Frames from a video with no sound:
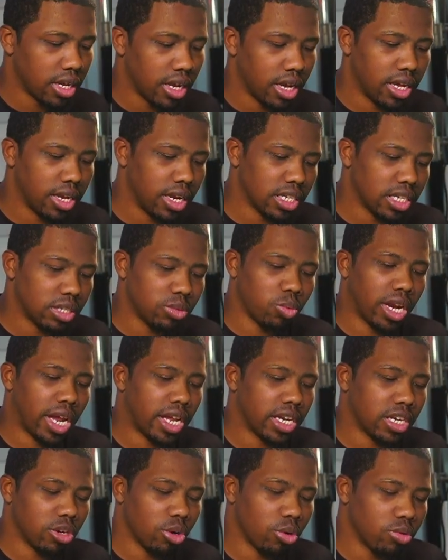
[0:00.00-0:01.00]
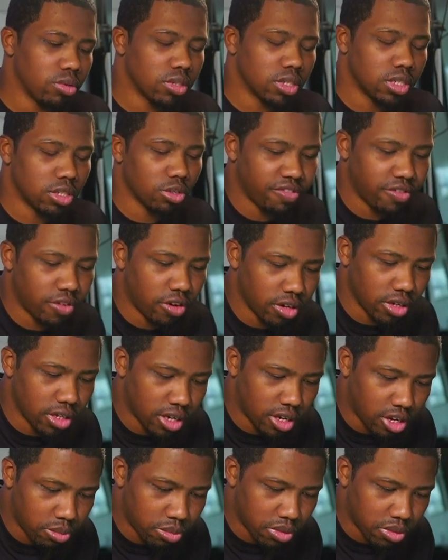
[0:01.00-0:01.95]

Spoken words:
And that's what I know so far, y'all.